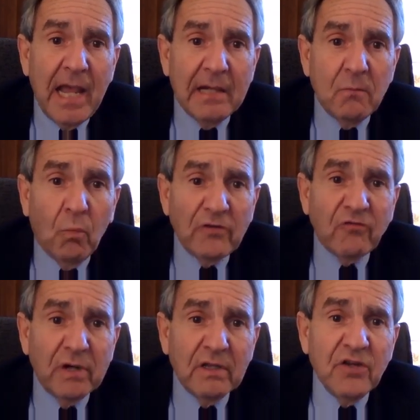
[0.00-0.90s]
And
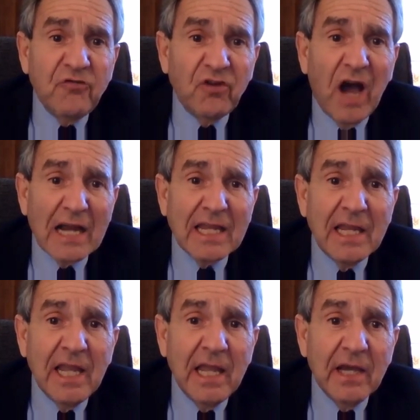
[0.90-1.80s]
what's really
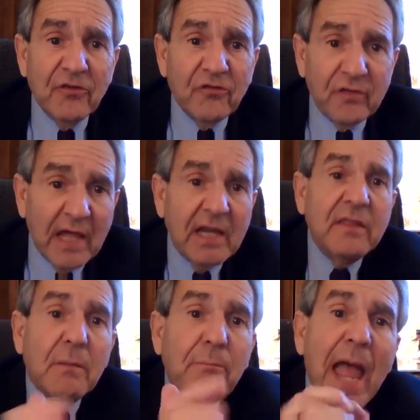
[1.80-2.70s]
shocking is that
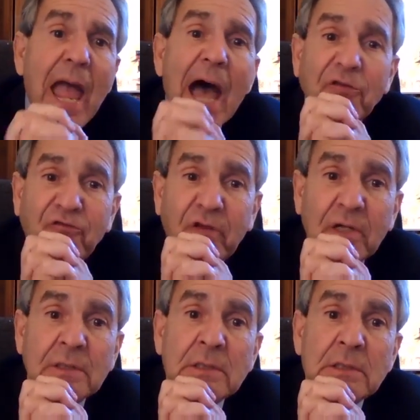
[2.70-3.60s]
in the past,
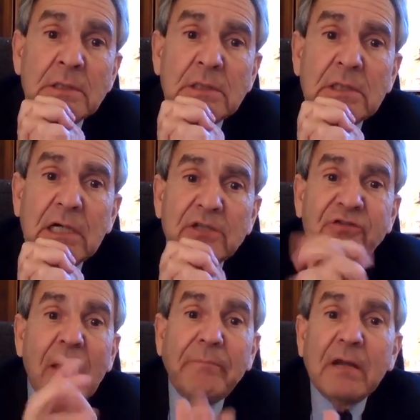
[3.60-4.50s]

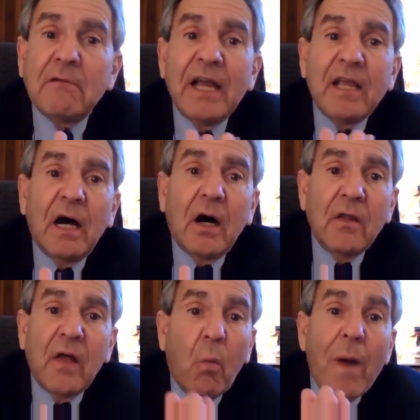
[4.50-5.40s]
something like
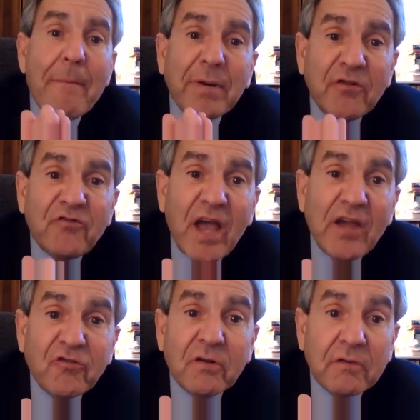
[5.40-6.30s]
a
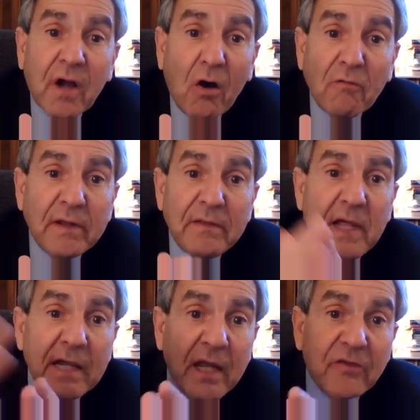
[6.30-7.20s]
weaponization of COVID
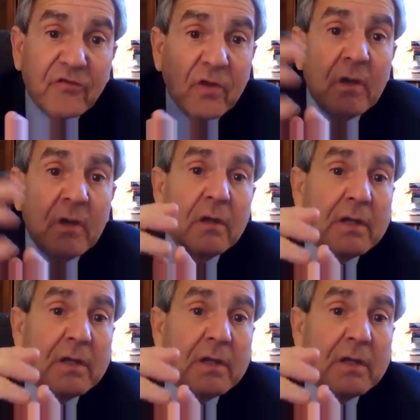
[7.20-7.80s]
that has